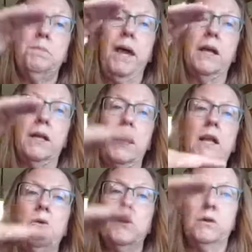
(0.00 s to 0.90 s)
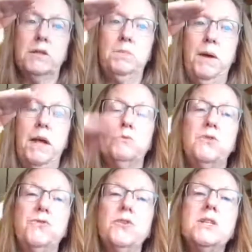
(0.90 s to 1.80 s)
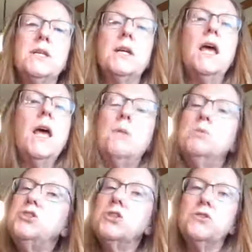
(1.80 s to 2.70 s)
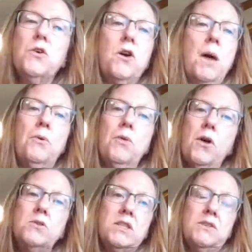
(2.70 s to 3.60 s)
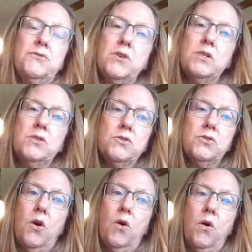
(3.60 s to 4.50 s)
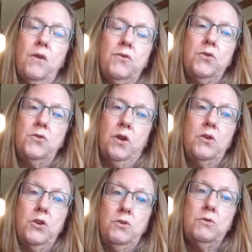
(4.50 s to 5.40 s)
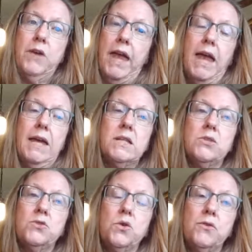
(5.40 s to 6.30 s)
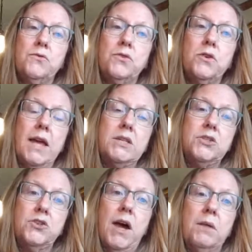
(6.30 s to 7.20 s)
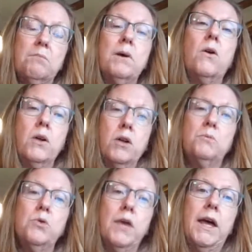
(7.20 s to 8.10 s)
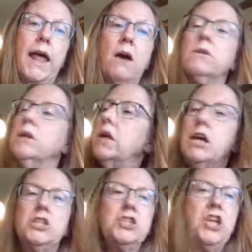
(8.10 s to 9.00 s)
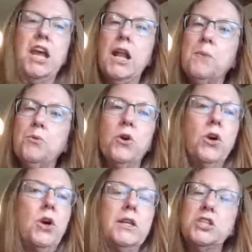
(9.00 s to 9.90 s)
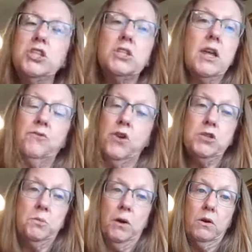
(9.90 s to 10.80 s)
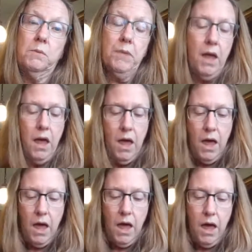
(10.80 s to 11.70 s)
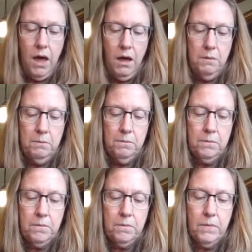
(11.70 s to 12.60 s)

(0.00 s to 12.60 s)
expand. Any liquid will expand when you freeze it. But you can throw a couple of those in the freezer. So if you, you know, you, you can't get to the store for a few days and you're out of milk, you can pull that out, shake it up real good, and it's just like fresh milk. Um,